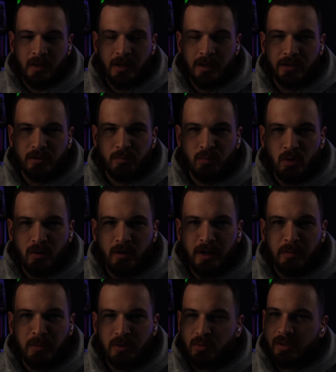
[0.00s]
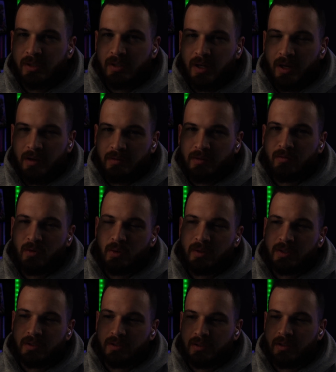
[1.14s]
As programmers, we often
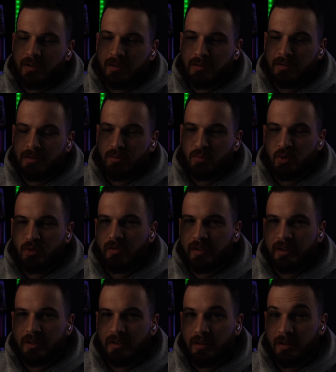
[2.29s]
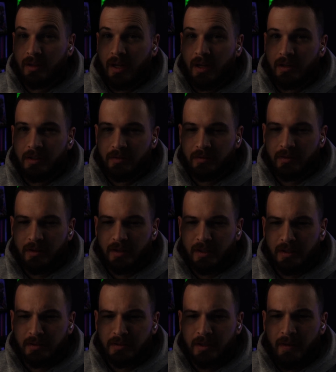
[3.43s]
focus on improving a lot of different
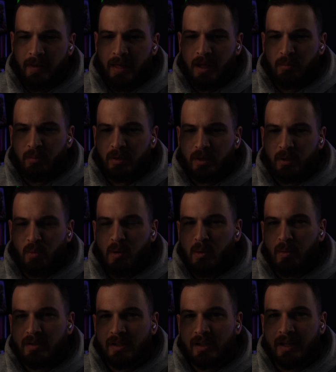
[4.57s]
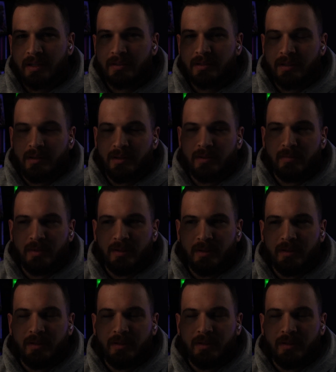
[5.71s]
things, but when was the last time